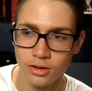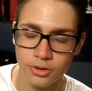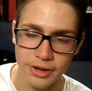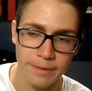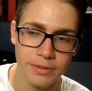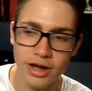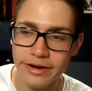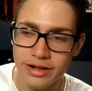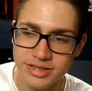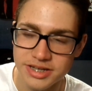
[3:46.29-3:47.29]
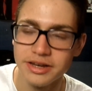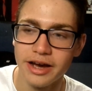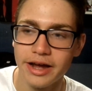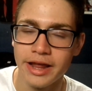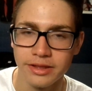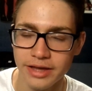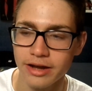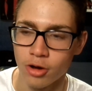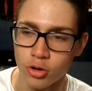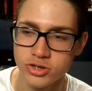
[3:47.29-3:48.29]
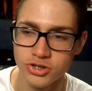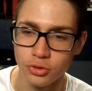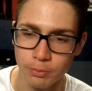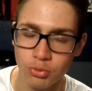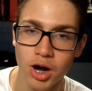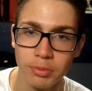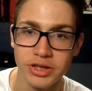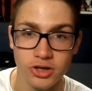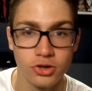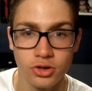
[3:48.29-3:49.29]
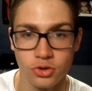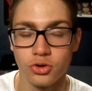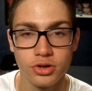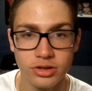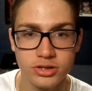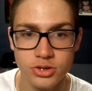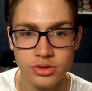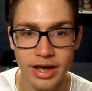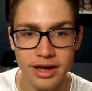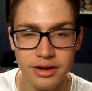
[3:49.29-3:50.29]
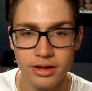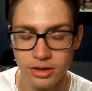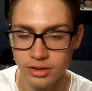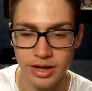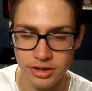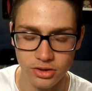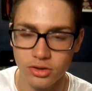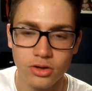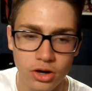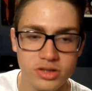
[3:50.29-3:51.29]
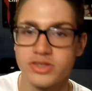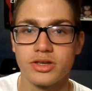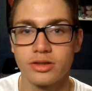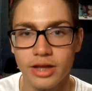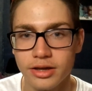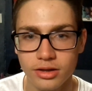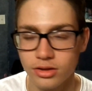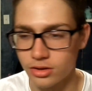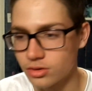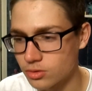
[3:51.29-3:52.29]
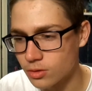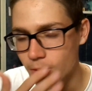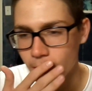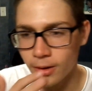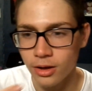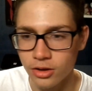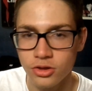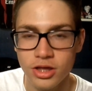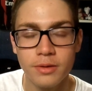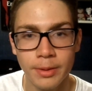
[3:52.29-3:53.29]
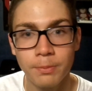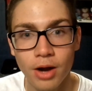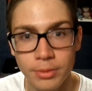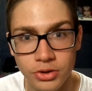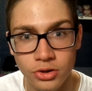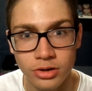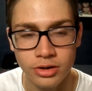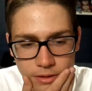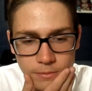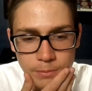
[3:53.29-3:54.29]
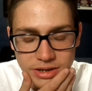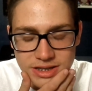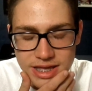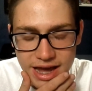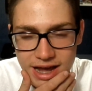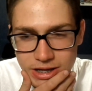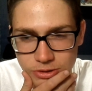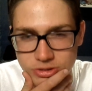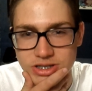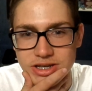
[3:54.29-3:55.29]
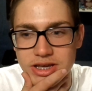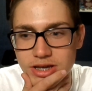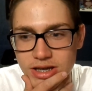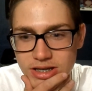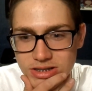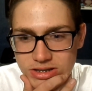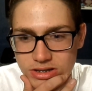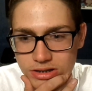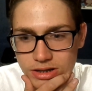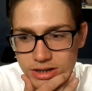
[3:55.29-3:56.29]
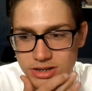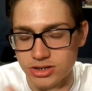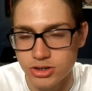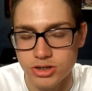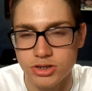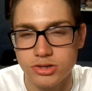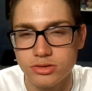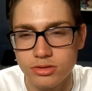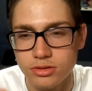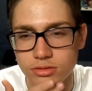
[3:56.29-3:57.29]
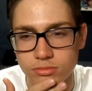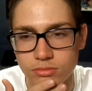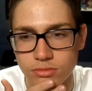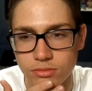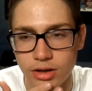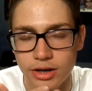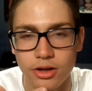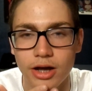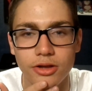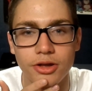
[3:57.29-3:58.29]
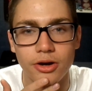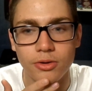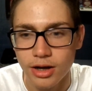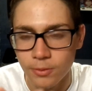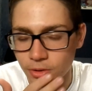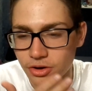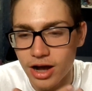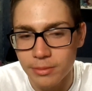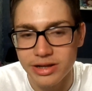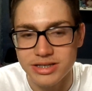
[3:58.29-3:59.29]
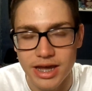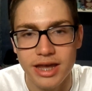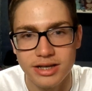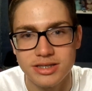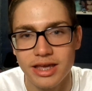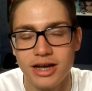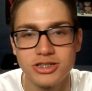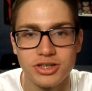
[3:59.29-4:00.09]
Okay, I'm not denying that Ozil probably couldn't do that. Like, honestly, like, he probably could. But the accuracy is just, I don't know. I wonder how many takes they actually